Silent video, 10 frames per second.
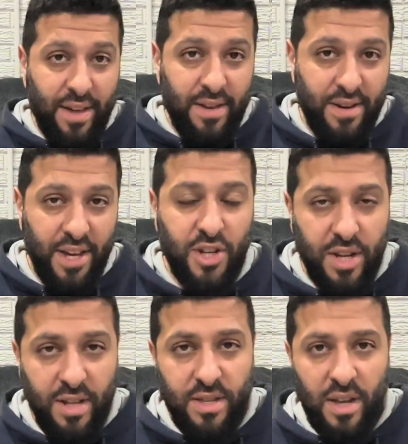Nation,
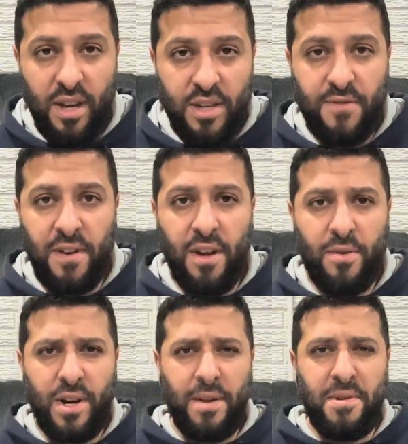in today's video,
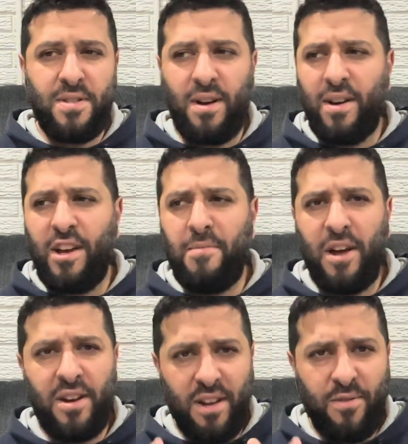we're going to be talking about
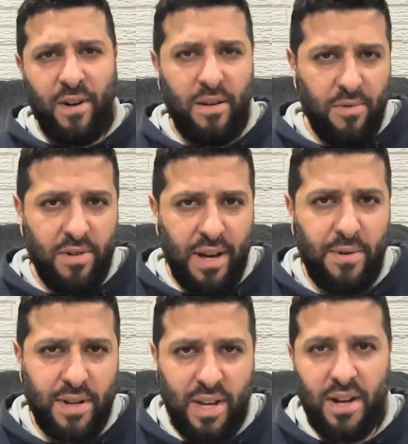an incredible
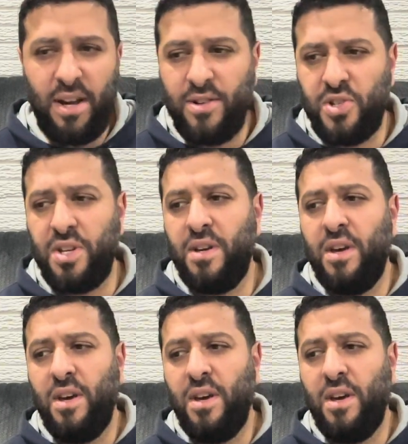network technology,